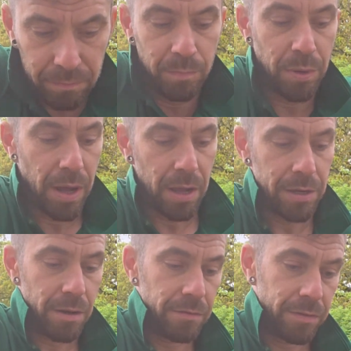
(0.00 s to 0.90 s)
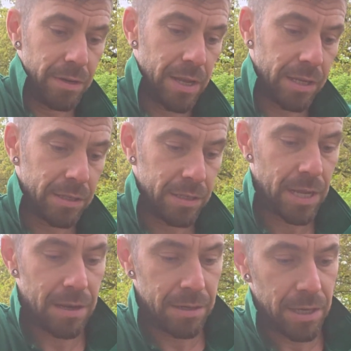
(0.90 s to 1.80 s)
But I know for the next
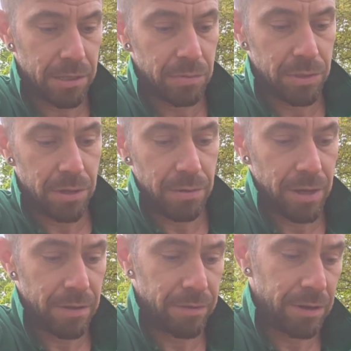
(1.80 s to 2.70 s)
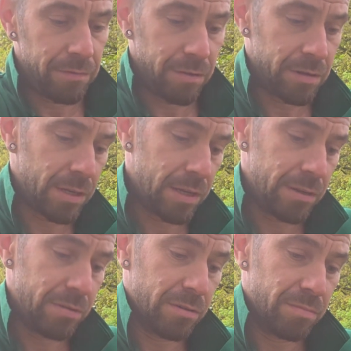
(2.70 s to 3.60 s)
10 days we don't have any frost
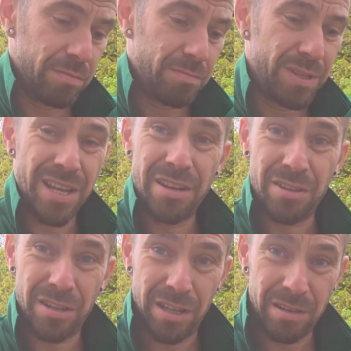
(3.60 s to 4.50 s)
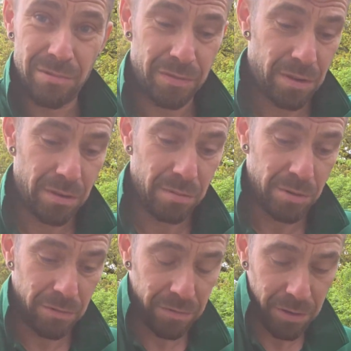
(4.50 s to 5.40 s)
lined up. Potentially we've got no
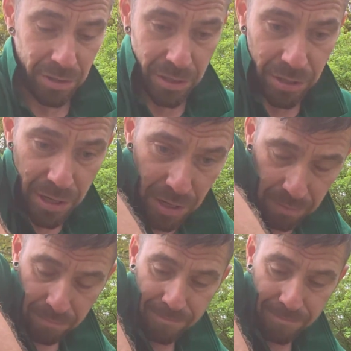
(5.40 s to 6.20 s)
more frost this year.